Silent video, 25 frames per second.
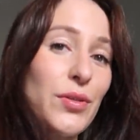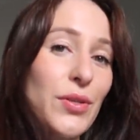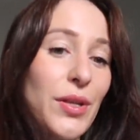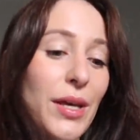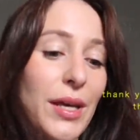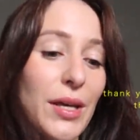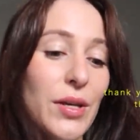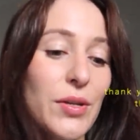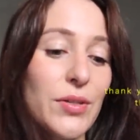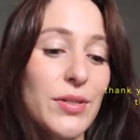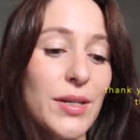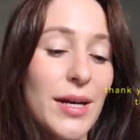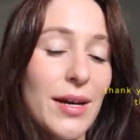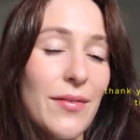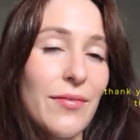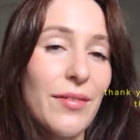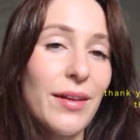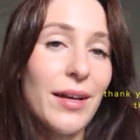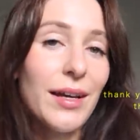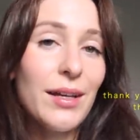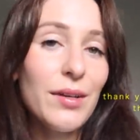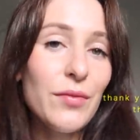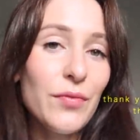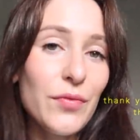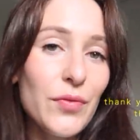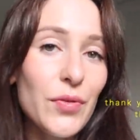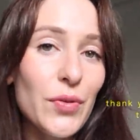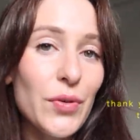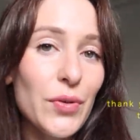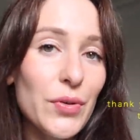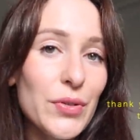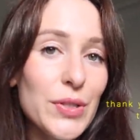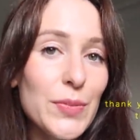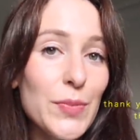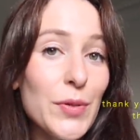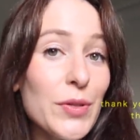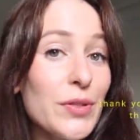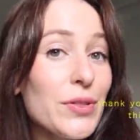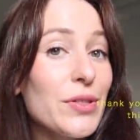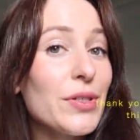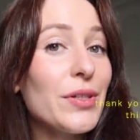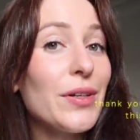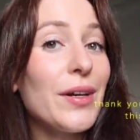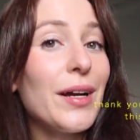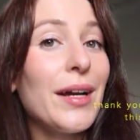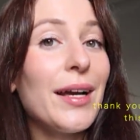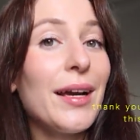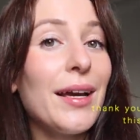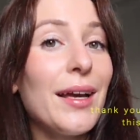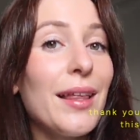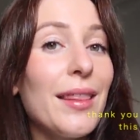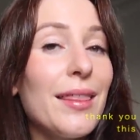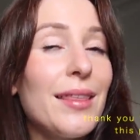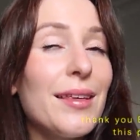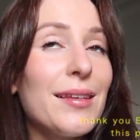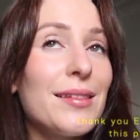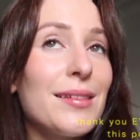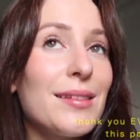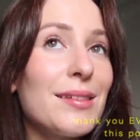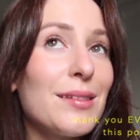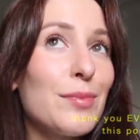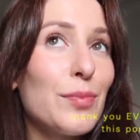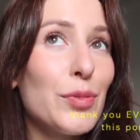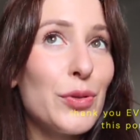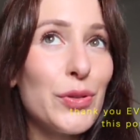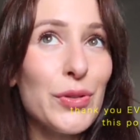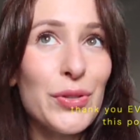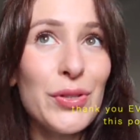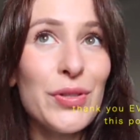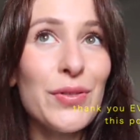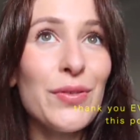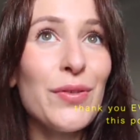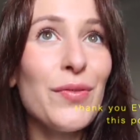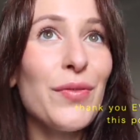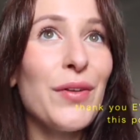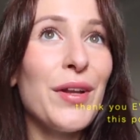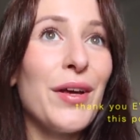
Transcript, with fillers: huge thank you to Everlane for sponsoring this portion of the